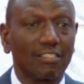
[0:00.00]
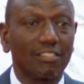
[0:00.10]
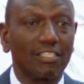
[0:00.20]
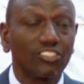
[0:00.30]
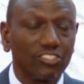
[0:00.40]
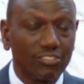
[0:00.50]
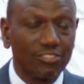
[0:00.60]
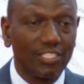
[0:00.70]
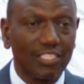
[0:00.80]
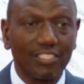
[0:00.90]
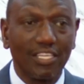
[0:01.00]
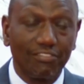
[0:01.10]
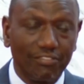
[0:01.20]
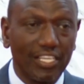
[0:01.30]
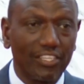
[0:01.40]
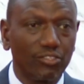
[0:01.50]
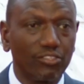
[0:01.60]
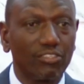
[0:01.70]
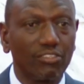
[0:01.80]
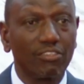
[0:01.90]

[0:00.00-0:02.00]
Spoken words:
nations, as the Africa Union.